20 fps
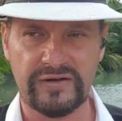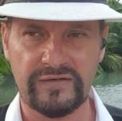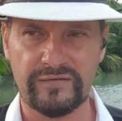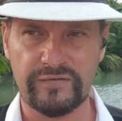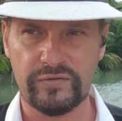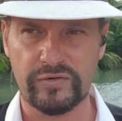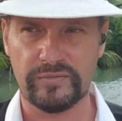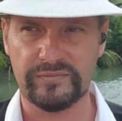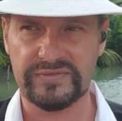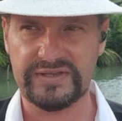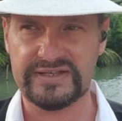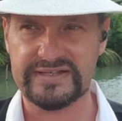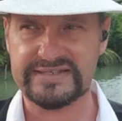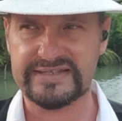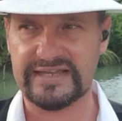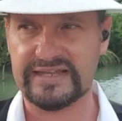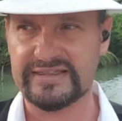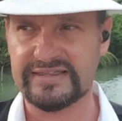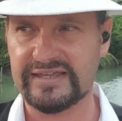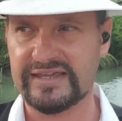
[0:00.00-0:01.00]
from this,
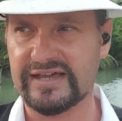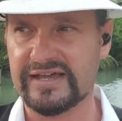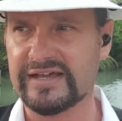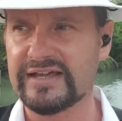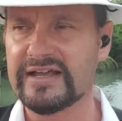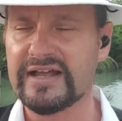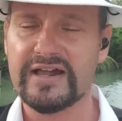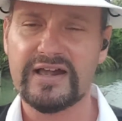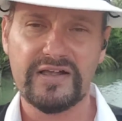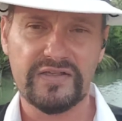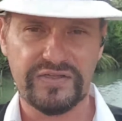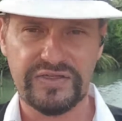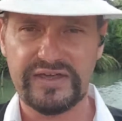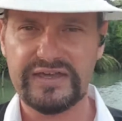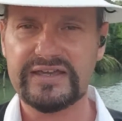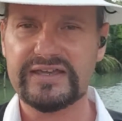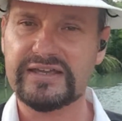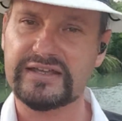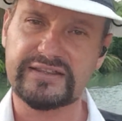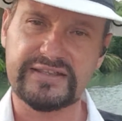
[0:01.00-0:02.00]
and they are
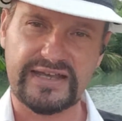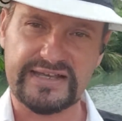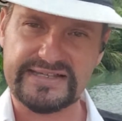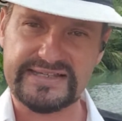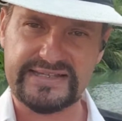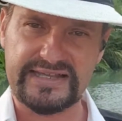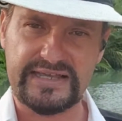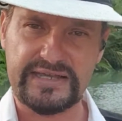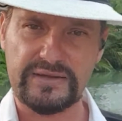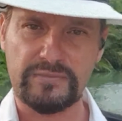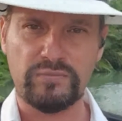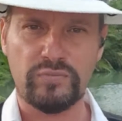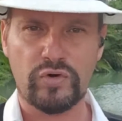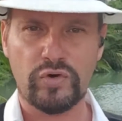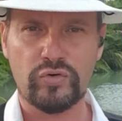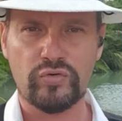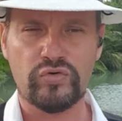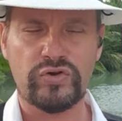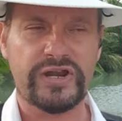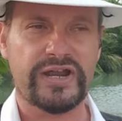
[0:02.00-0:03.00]
thinking they are staying
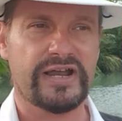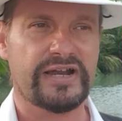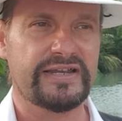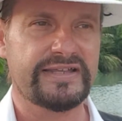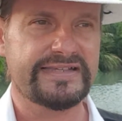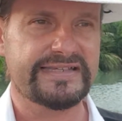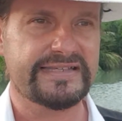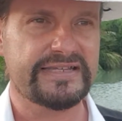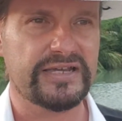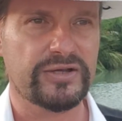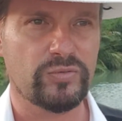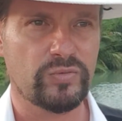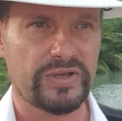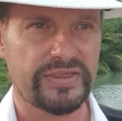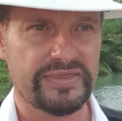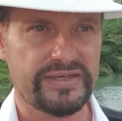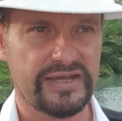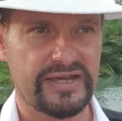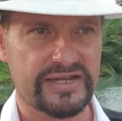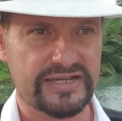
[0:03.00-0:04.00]
more realistic when
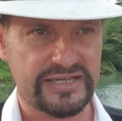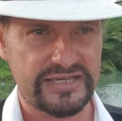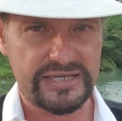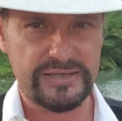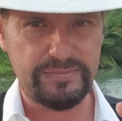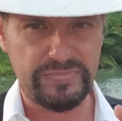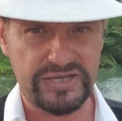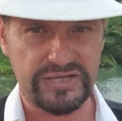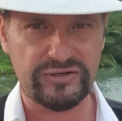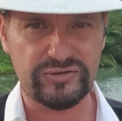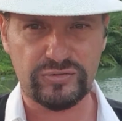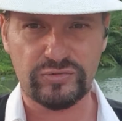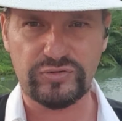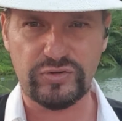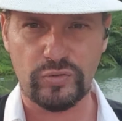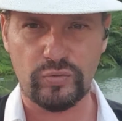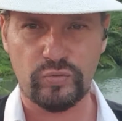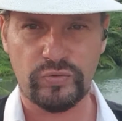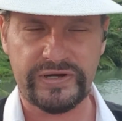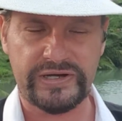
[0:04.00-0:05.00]
they are keeping to the
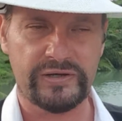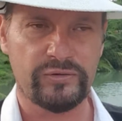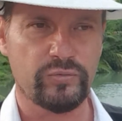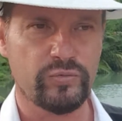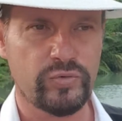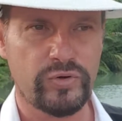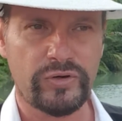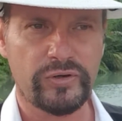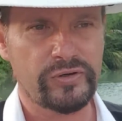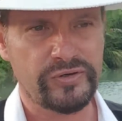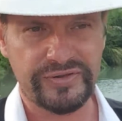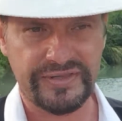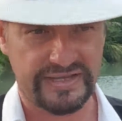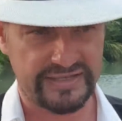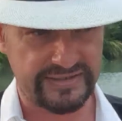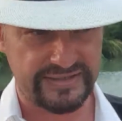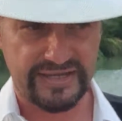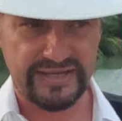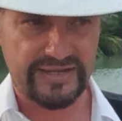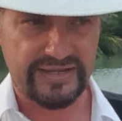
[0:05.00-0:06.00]
real world
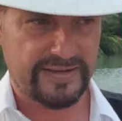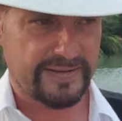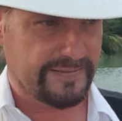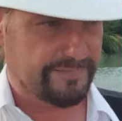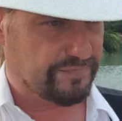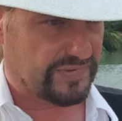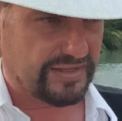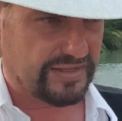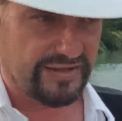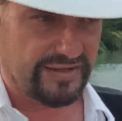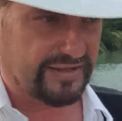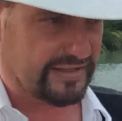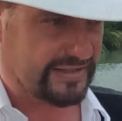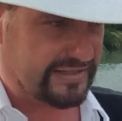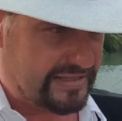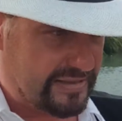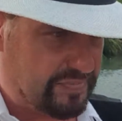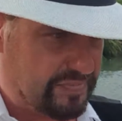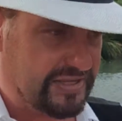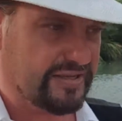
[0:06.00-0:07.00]
and
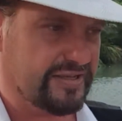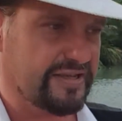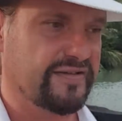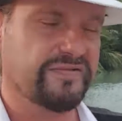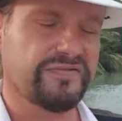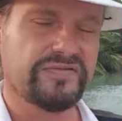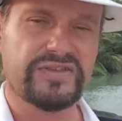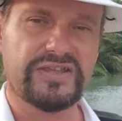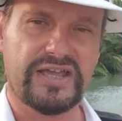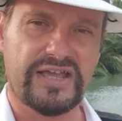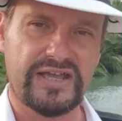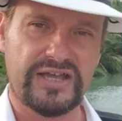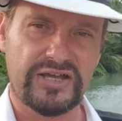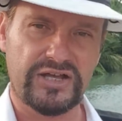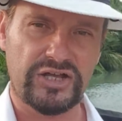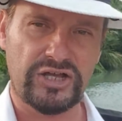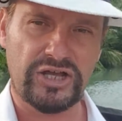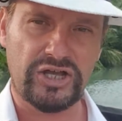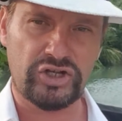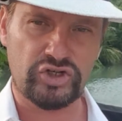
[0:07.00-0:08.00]
keeping even
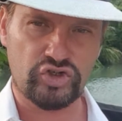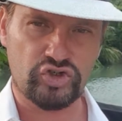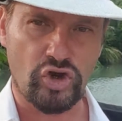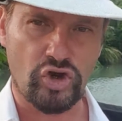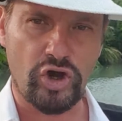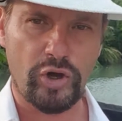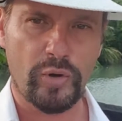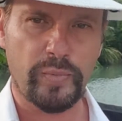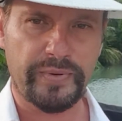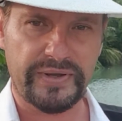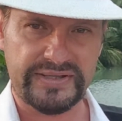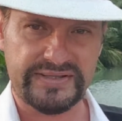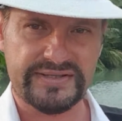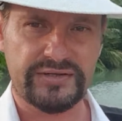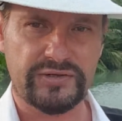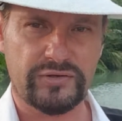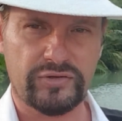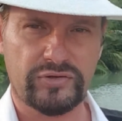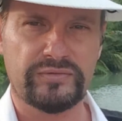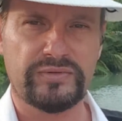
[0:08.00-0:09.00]
a job and
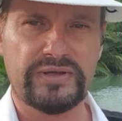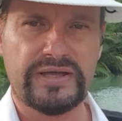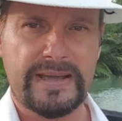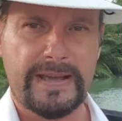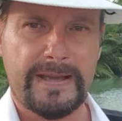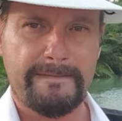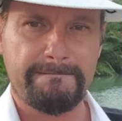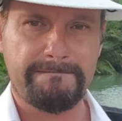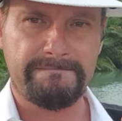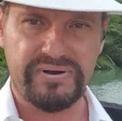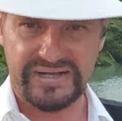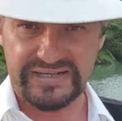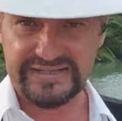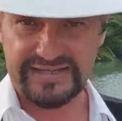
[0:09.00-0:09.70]
so on. But